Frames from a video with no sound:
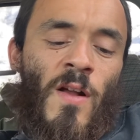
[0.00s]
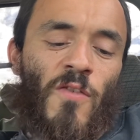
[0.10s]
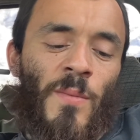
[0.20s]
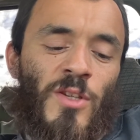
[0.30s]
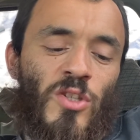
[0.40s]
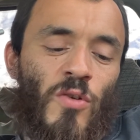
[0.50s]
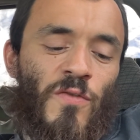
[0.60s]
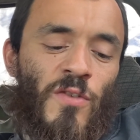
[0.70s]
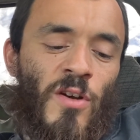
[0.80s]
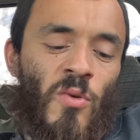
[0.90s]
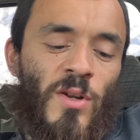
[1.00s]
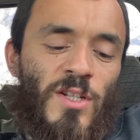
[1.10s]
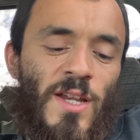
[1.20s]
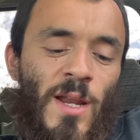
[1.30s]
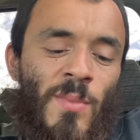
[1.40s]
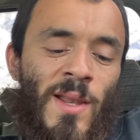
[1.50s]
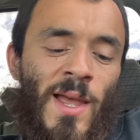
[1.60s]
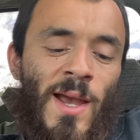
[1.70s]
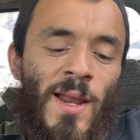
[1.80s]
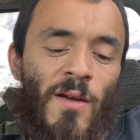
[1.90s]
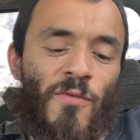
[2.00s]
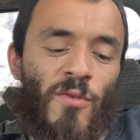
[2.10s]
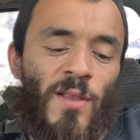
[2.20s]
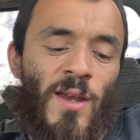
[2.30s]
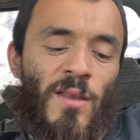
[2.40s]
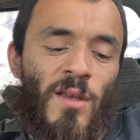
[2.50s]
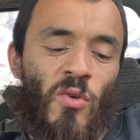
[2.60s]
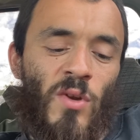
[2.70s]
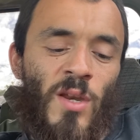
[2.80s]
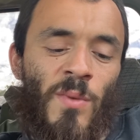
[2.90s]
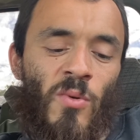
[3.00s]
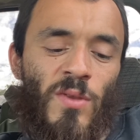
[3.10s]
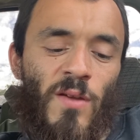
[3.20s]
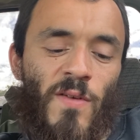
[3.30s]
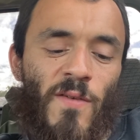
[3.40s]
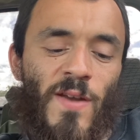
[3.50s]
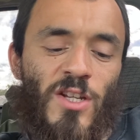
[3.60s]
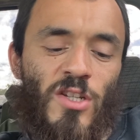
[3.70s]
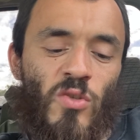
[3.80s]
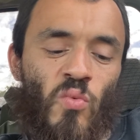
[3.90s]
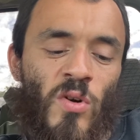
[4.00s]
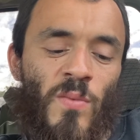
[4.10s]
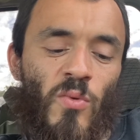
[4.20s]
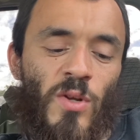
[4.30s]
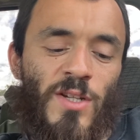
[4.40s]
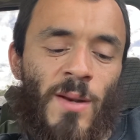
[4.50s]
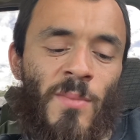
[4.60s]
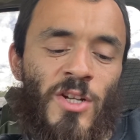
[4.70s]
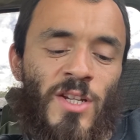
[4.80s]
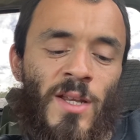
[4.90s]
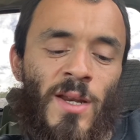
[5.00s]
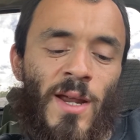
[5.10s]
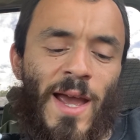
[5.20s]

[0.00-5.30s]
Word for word: from a sofa on which he had been lying at full length and greeted me with a vivacious warmth which had much in it.